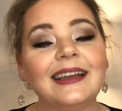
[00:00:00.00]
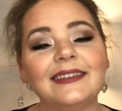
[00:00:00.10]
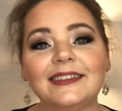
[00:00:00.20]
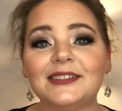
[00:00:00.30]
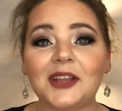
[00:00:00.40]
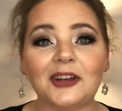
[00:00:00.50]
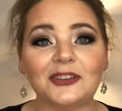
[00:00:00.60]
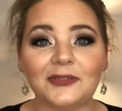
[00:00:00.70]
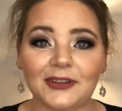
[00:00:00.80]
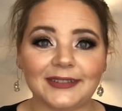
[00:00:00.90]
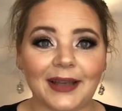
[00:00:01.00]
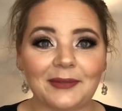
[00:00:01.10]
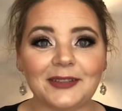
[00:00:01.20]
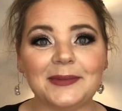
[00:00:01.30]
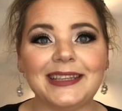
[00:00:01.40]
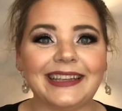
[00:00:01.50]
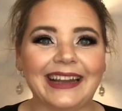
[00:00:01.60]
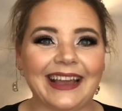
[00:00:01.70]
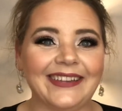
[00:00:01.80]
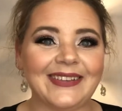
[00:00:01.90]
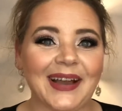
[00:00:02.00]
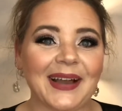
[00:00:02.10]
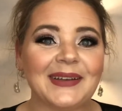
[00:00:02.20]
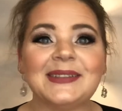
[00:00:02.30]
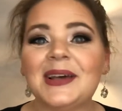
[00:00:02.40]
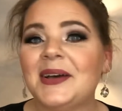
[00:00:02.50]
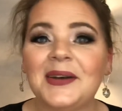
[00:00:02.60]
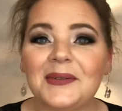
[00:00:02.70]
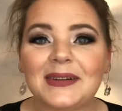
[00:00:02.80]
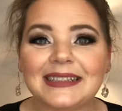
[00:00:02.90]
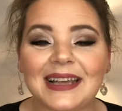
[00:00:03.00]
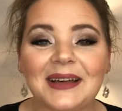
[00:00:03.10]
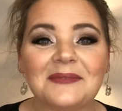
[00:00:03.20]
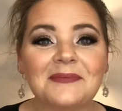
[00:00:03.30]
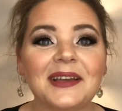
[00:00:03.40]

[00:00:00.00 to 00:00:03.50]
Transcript: If this is not your first time with me, then hey you guys, what's up?